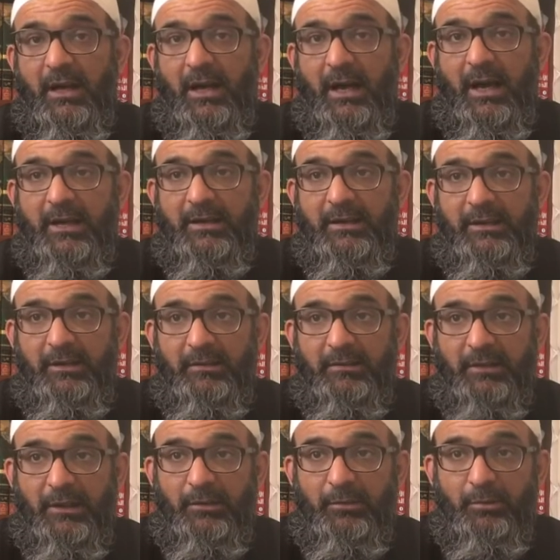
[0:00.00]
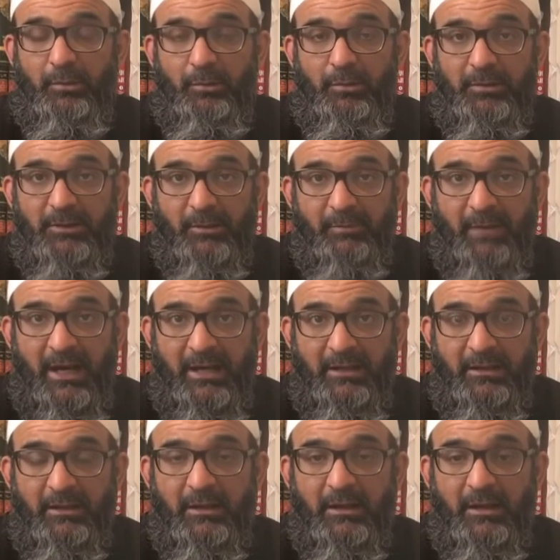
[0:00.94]
And he said to the
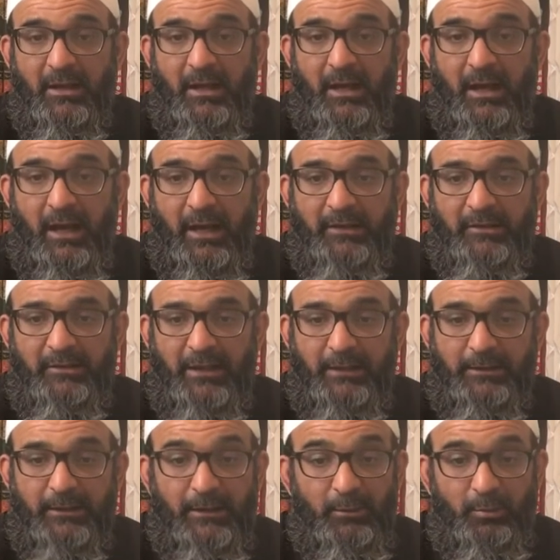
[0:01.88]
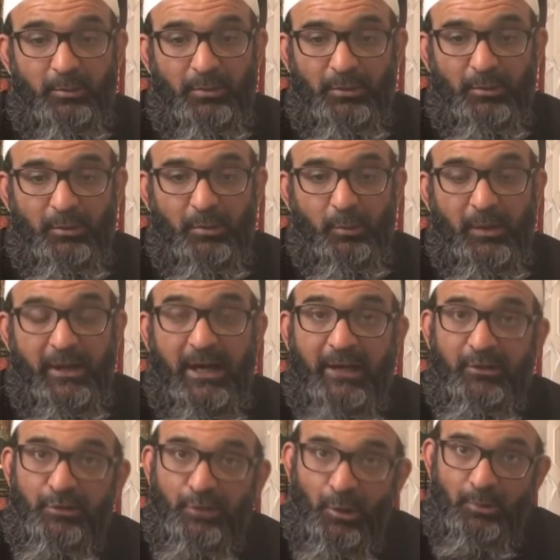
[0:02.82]
man and said that, look, when I
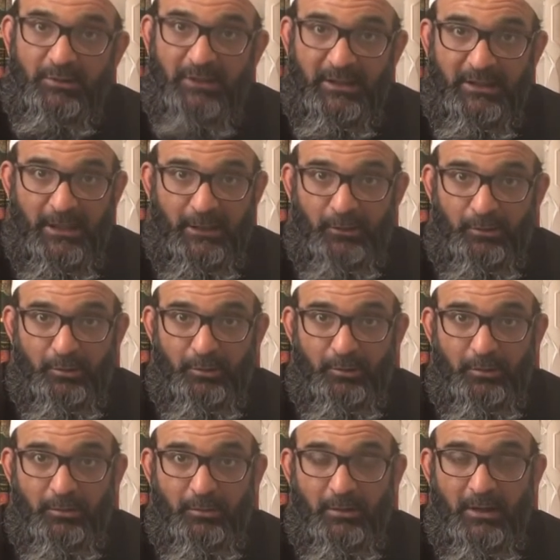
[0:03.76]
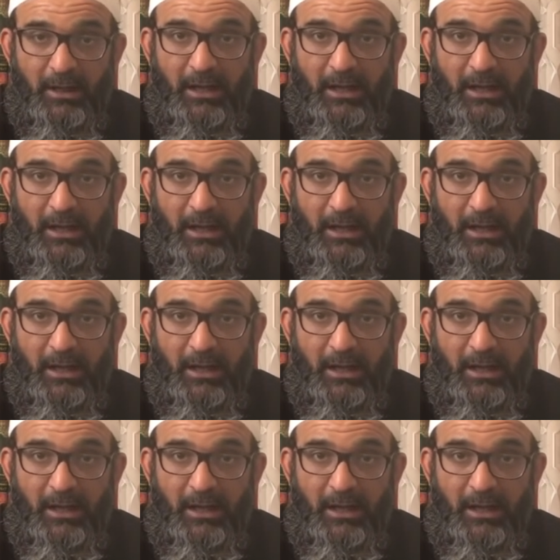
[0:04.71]
sold the land to you,